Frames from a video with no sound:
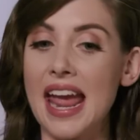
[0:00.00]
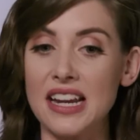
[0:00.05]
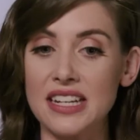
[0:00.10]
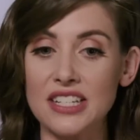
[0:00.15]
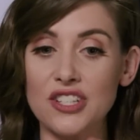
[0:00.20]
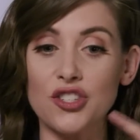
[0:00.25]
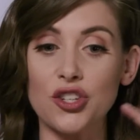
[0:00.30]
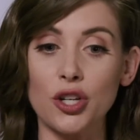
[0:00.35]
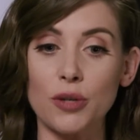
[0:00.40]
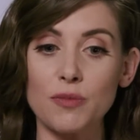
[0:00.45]

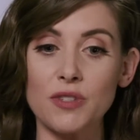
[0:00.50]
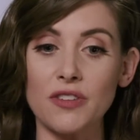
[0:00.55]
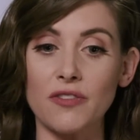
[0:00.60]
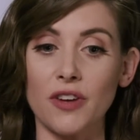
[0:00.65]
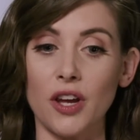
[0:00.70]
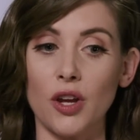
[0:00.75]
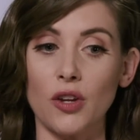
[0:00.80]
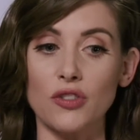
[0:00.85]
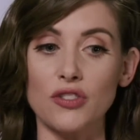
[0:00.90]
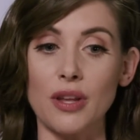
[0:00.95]
And in terms
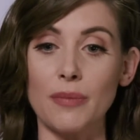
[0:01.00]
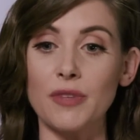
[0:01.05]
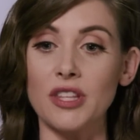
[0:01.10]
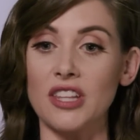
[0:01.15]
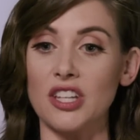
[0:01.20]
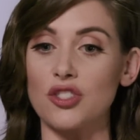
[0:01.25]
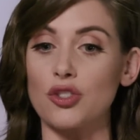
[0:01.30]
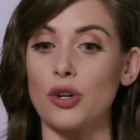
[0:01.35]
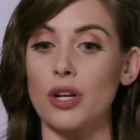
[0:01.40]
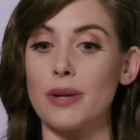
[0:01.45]
of
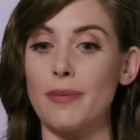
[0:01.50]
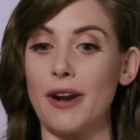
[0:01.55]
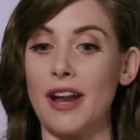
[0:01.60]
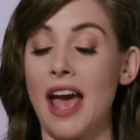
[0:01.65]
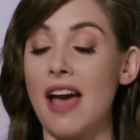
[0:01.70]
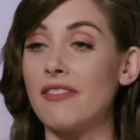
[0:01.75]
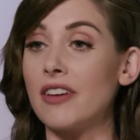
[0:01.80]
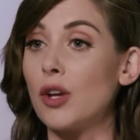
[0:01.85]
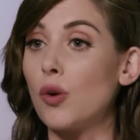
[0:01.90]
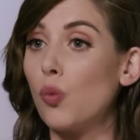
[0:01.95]
something that's great about
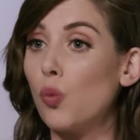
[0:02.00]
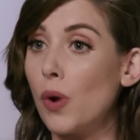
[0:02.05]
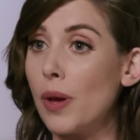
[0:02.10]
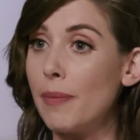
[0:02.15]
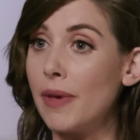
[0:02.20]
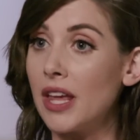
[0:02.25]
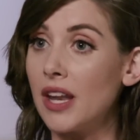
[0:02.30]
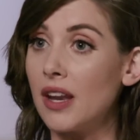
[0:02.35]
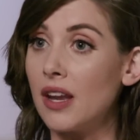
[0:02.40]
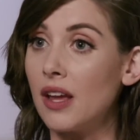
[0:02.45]
having
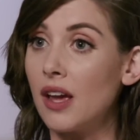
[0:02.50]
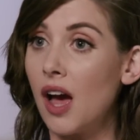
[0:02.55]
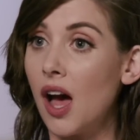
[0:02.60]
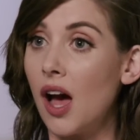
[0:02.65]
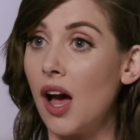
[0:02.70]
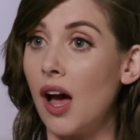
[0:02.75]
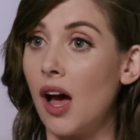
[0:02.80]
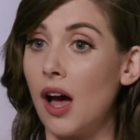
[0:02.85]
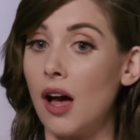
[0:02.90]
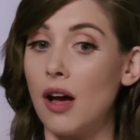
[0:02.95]
women.
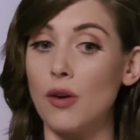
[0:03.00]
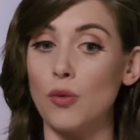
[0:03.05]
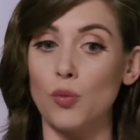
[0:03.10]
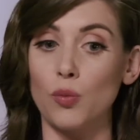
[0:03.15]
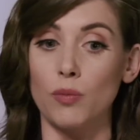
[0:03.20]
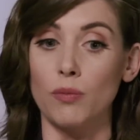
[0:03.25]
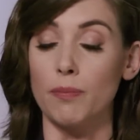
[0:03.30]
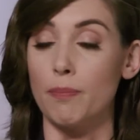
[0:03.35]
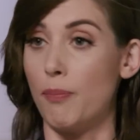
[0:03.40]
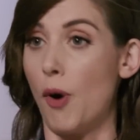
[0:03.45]
Uh,
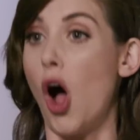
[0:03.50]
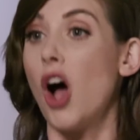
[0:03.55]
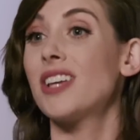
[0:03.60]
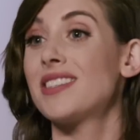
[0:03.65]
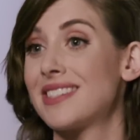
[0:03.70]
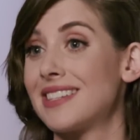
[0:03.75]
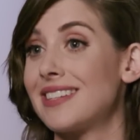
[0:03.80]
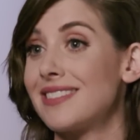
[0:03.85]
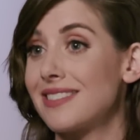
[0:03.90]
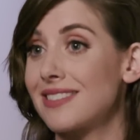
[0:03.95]

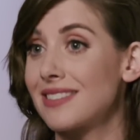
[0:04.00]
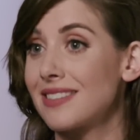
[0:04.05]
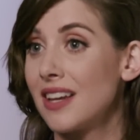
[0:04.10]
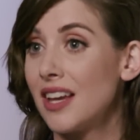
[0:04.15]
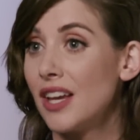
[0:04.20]
bosses.